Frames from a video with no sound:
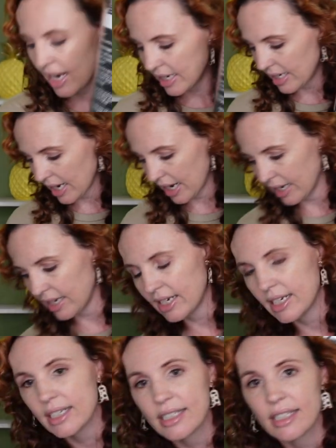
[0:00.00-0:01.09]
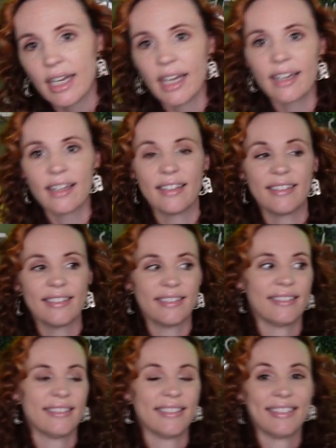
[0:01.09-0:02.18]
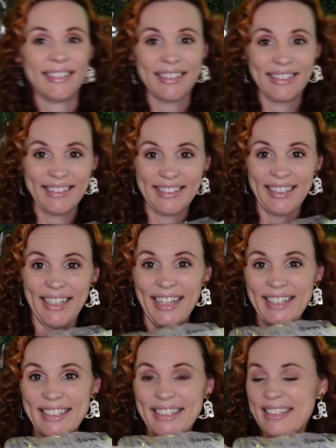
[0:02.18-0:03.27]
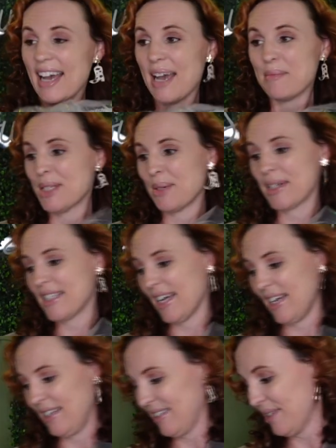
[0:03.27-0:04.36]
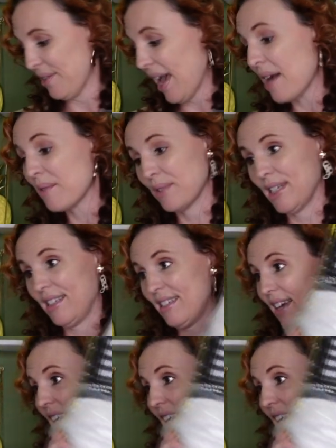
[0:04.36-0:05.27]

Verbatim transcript: and it is like it's I'm so excited. So that was